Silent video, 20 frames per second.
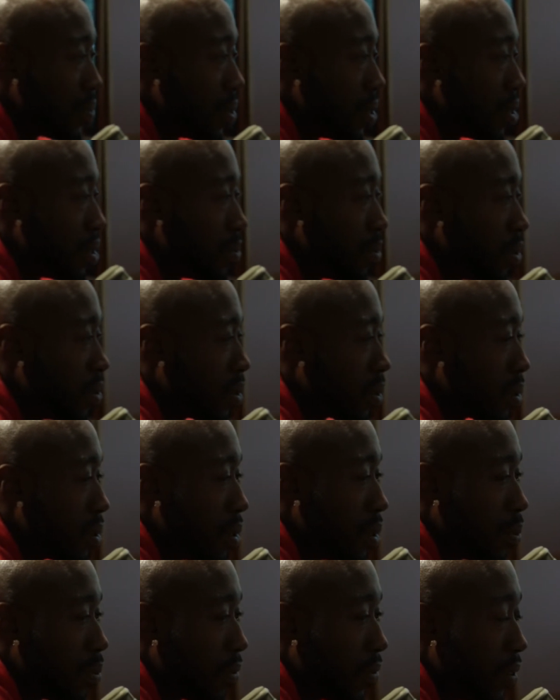one of the most
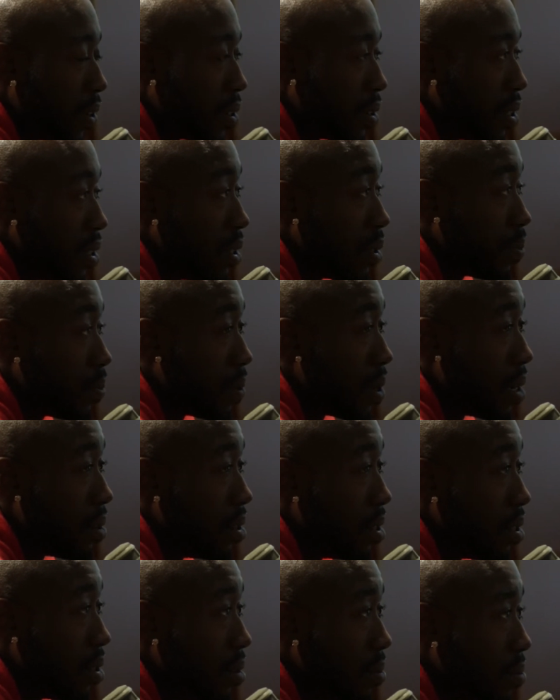professional. He's
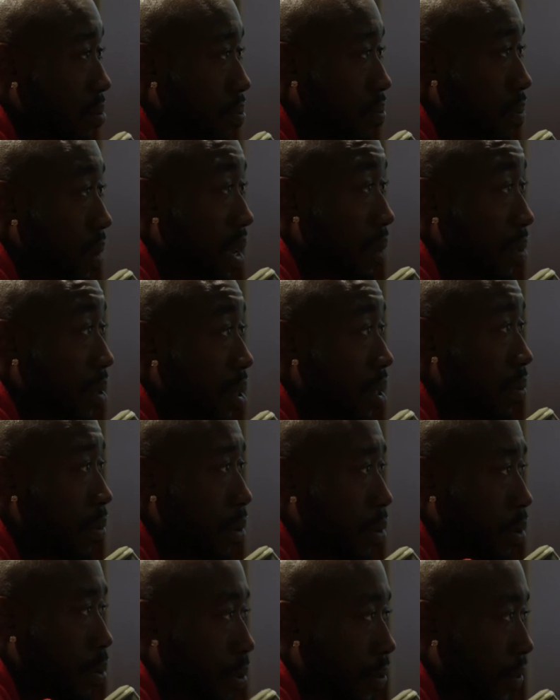probably maybe the
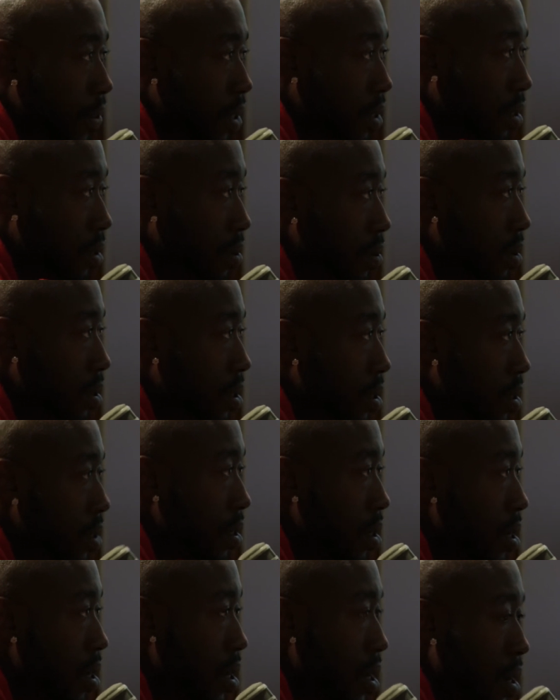most professional
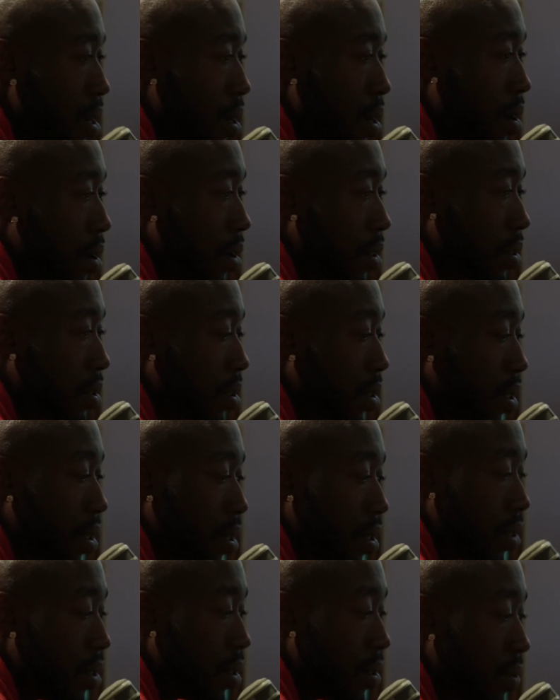artist
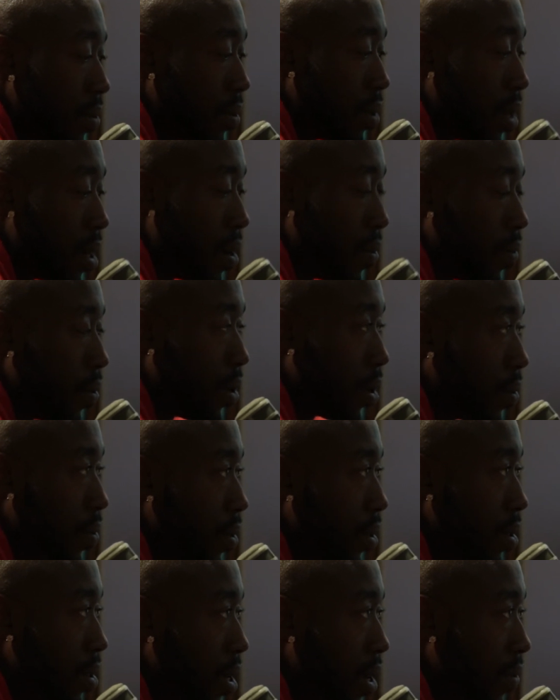that I've worked
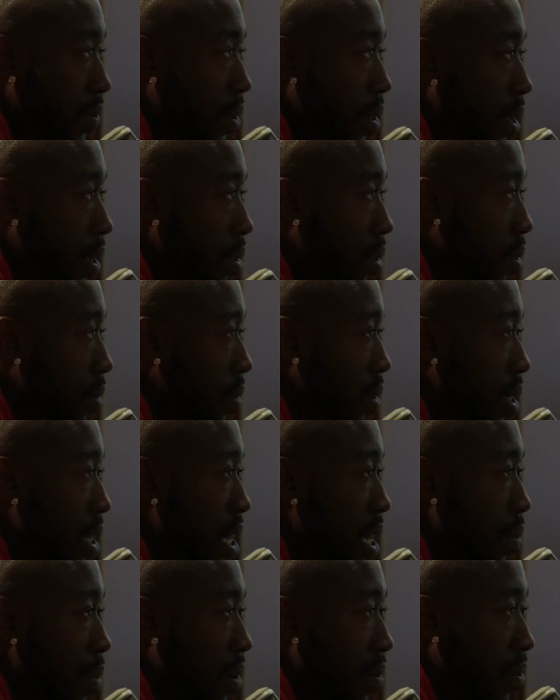with. Everything's on
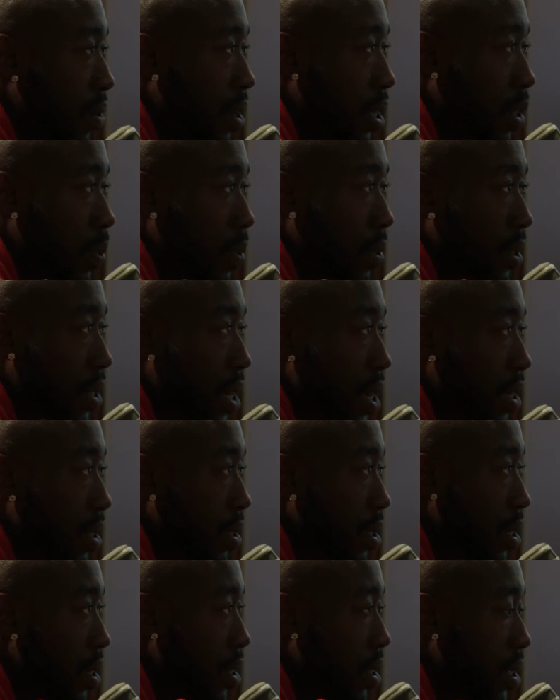time. Everything's
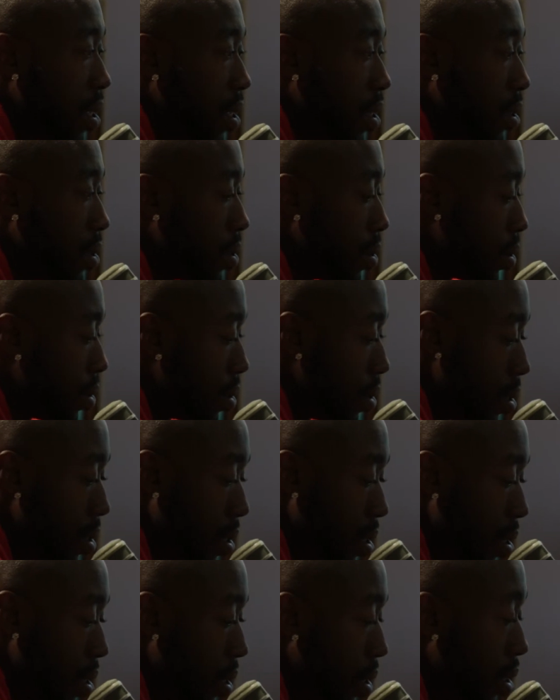precise. Everything's
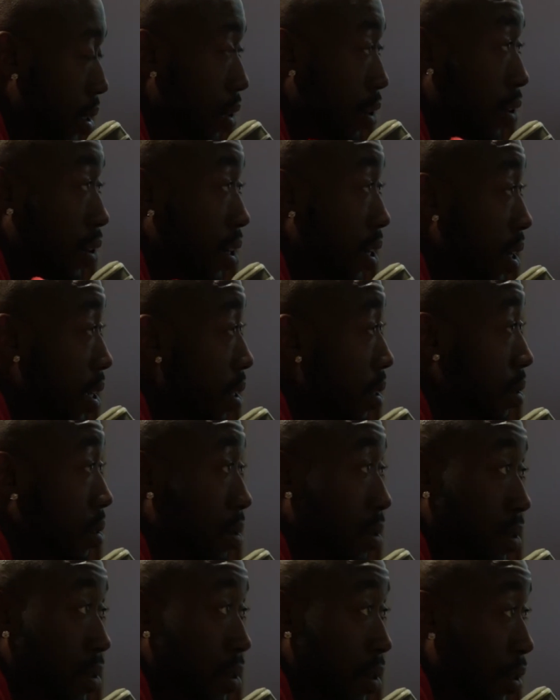clear cut.
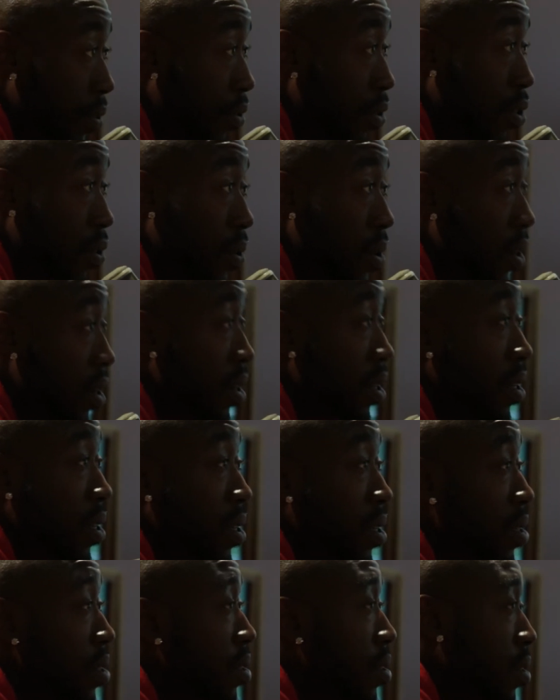You know what it
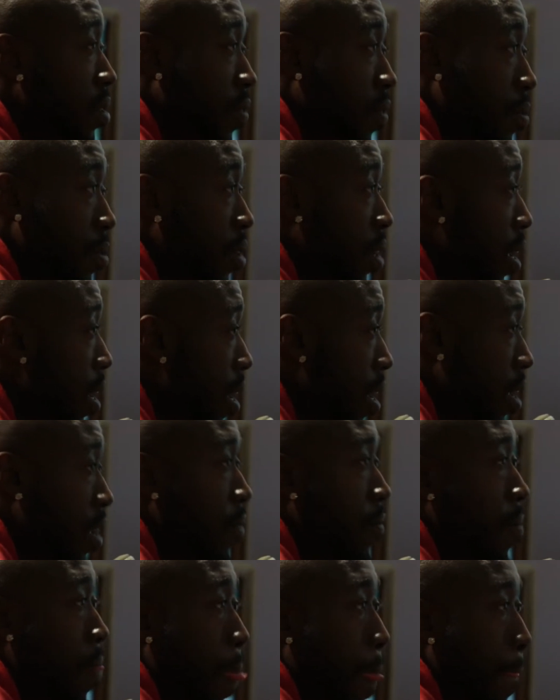is from the gate.
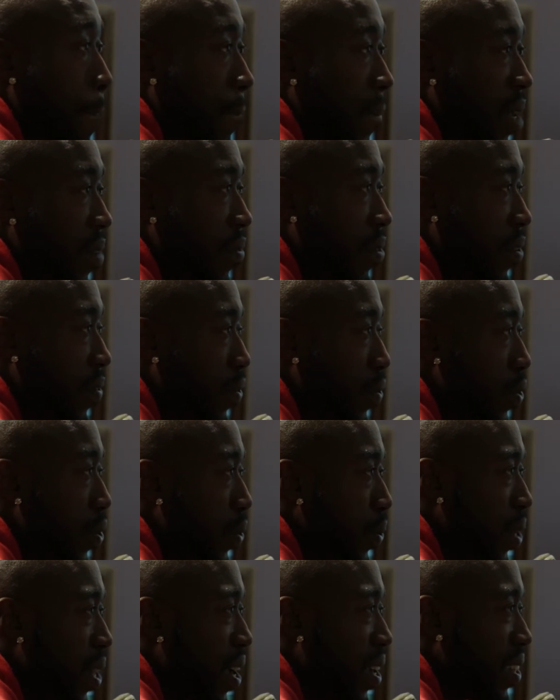Even if you
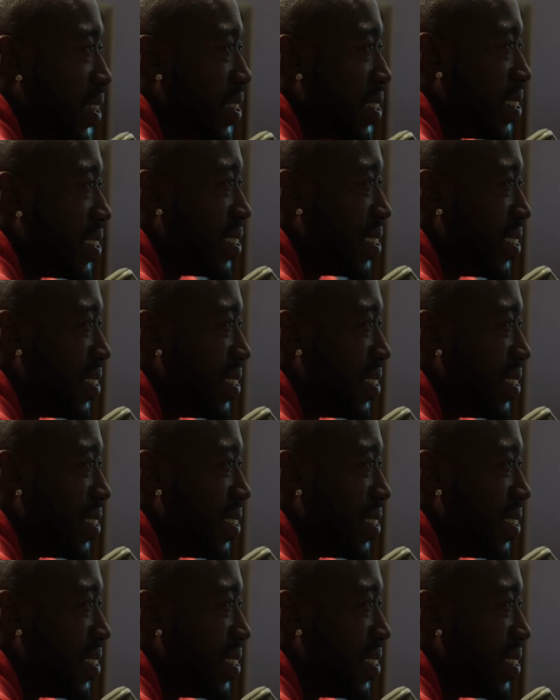don't like it,